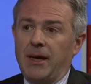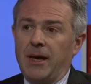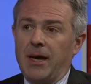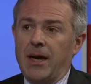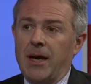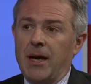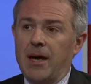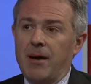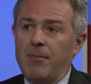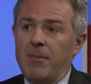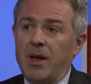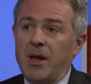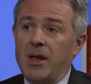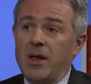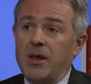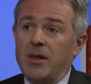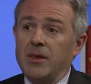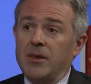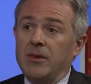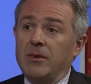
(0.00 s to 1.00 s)
um,
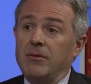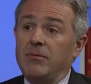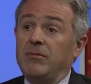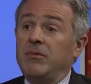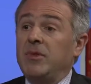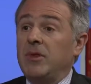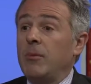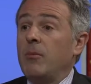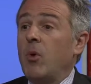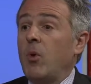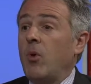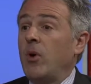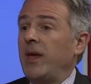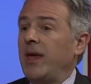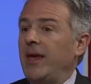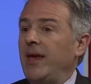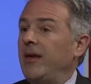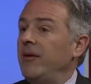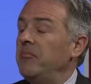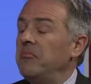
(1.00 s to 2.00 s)
the more
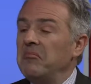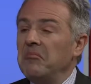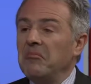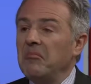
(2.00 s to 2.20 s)
he